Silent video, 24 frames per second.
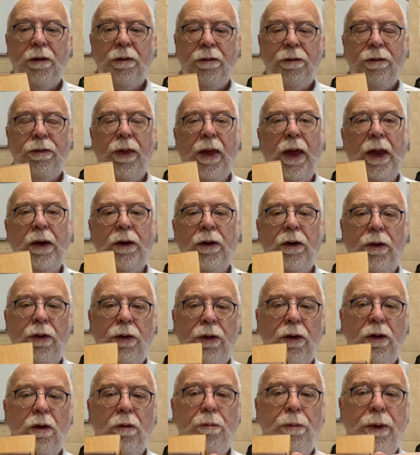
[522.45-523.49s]
Then
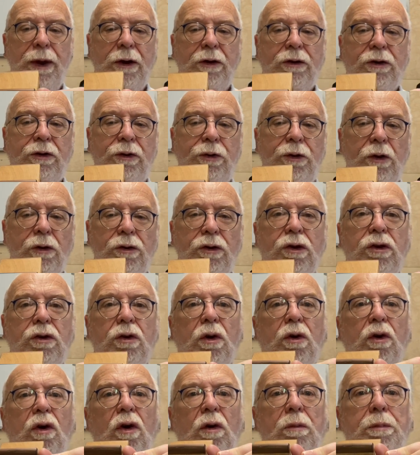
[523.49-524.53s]
the bits that
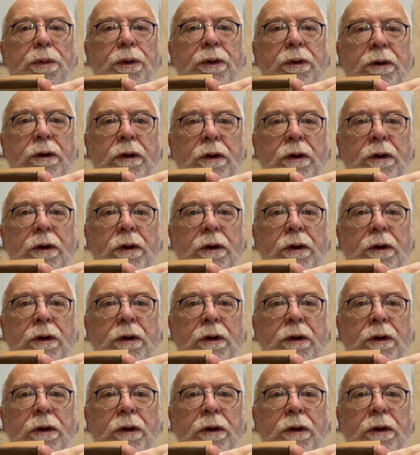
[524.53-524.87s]
stuck up